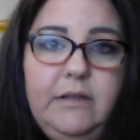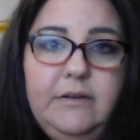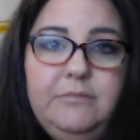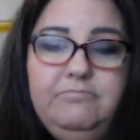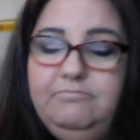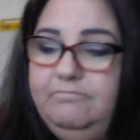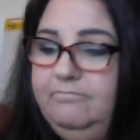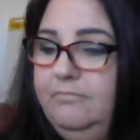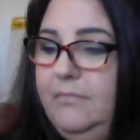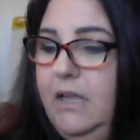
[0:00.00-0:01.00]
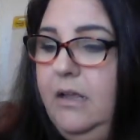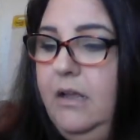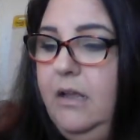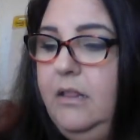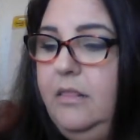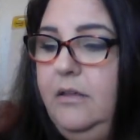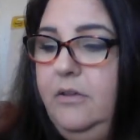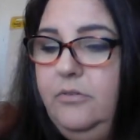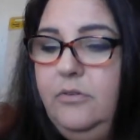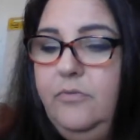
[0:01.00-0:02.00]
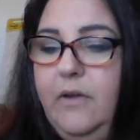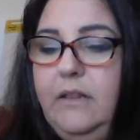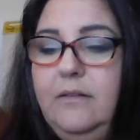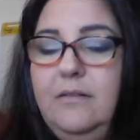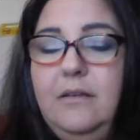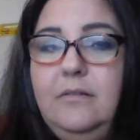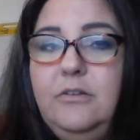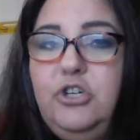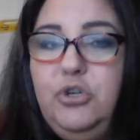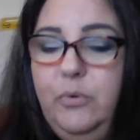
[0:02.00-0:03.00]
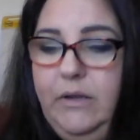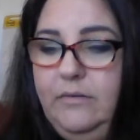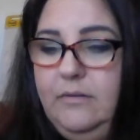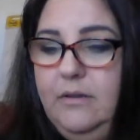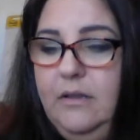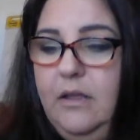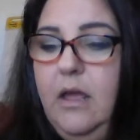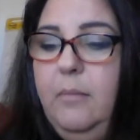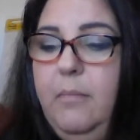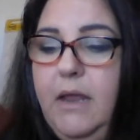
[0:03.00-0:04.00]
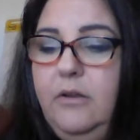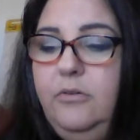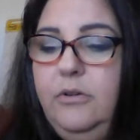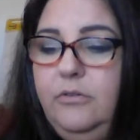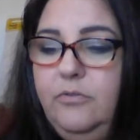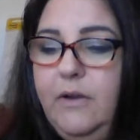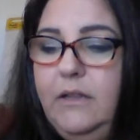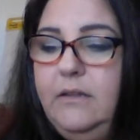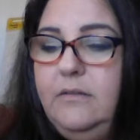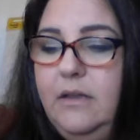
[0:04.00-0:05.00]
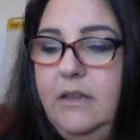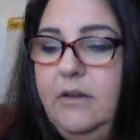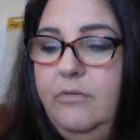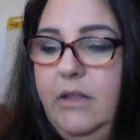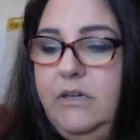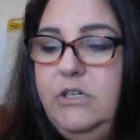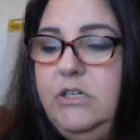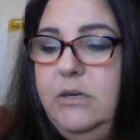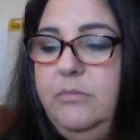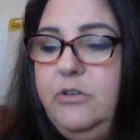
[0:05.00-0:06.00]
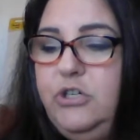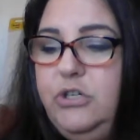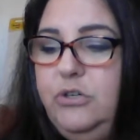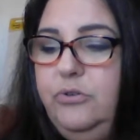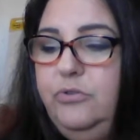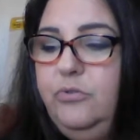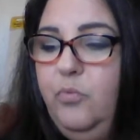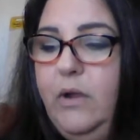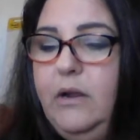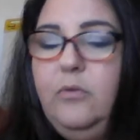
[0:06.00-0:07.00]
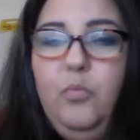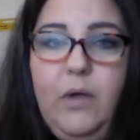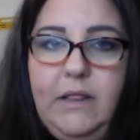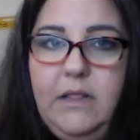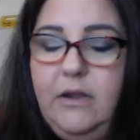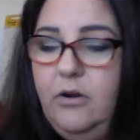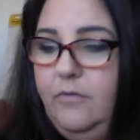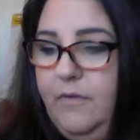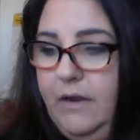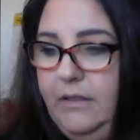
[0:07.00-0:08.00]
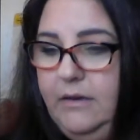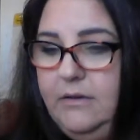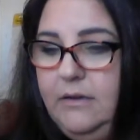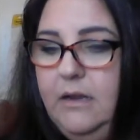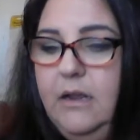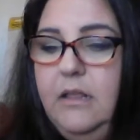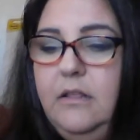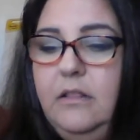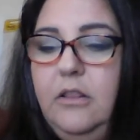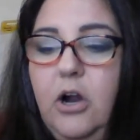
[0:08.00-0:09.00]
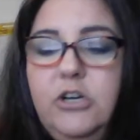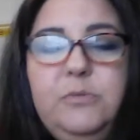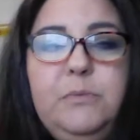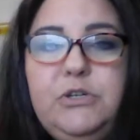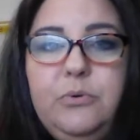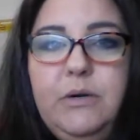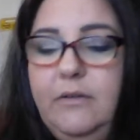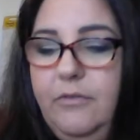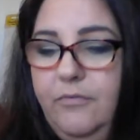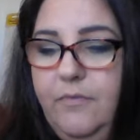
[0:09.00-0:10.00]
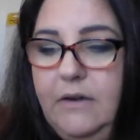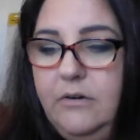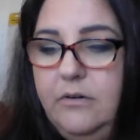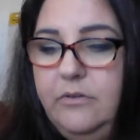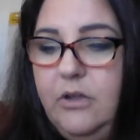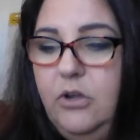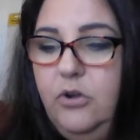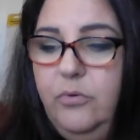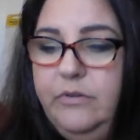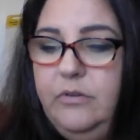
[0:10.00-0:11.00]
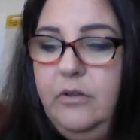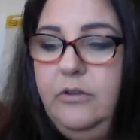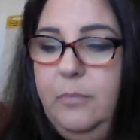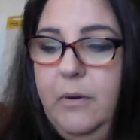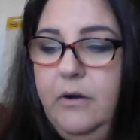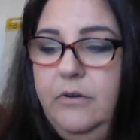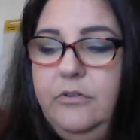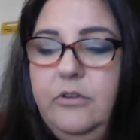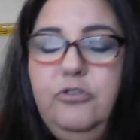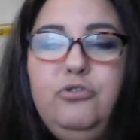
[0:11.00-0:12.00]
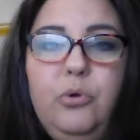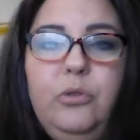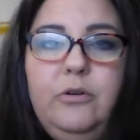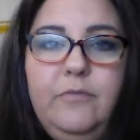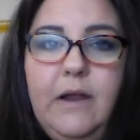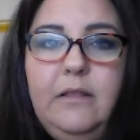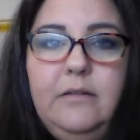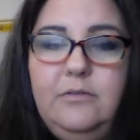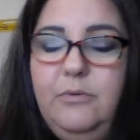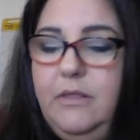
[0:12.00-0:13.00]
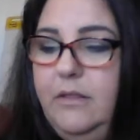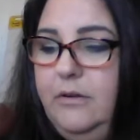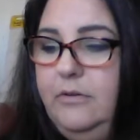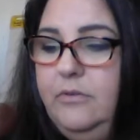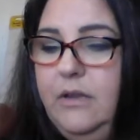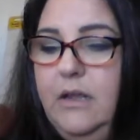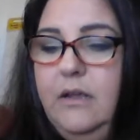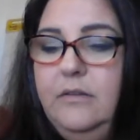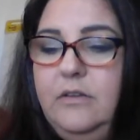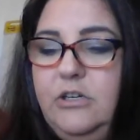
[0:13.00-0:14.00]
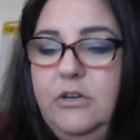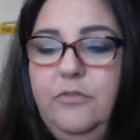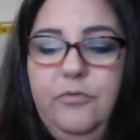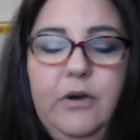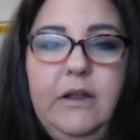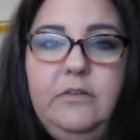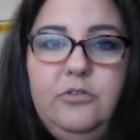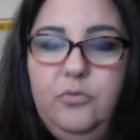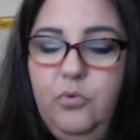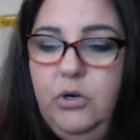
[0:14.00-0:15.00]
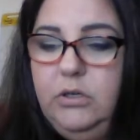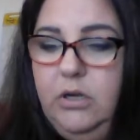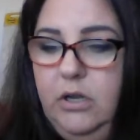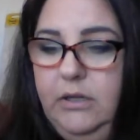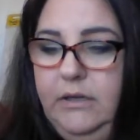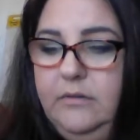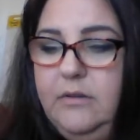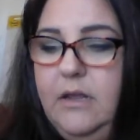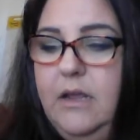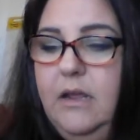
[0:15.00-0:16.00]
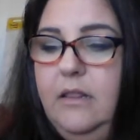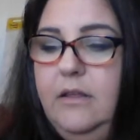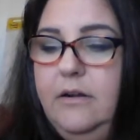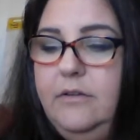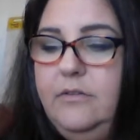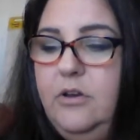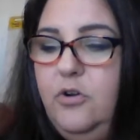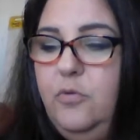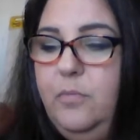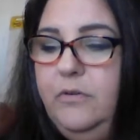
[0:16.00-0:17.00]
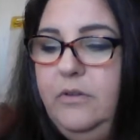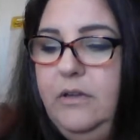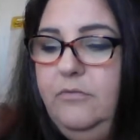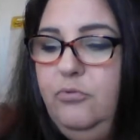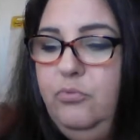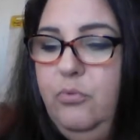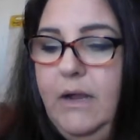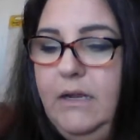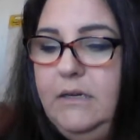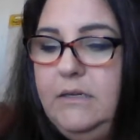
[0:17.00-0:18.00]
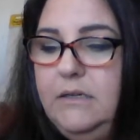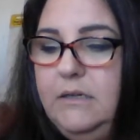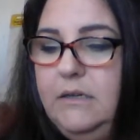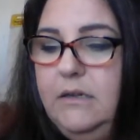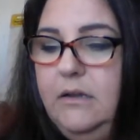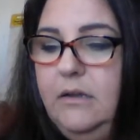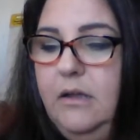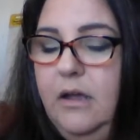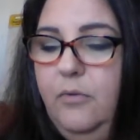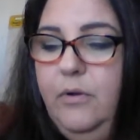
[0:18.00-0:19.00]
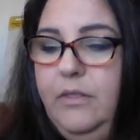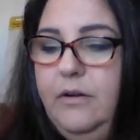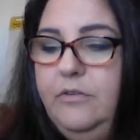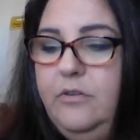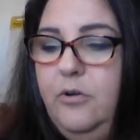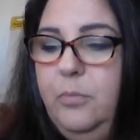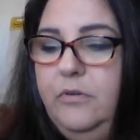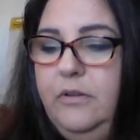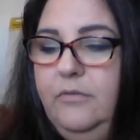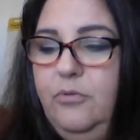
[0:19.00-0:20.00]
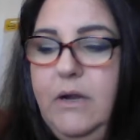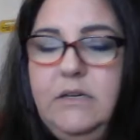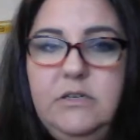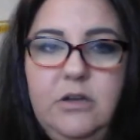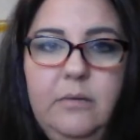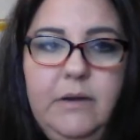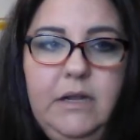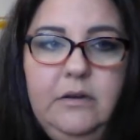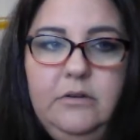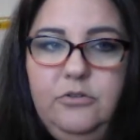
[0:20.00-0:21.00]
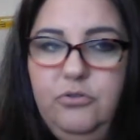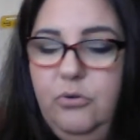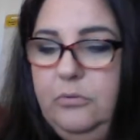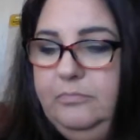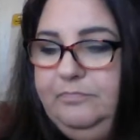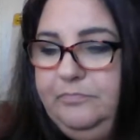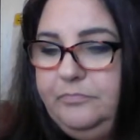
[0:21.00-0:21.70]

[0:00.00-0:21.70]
violent. The use of violence is a choice. Men who use violence in their relationships choose where and when they are violent. The large majority of offenders who assault their partners control their violence with others, such as friends or work colleagues. There is no perceived right, where there is no perceived right to dominate and control.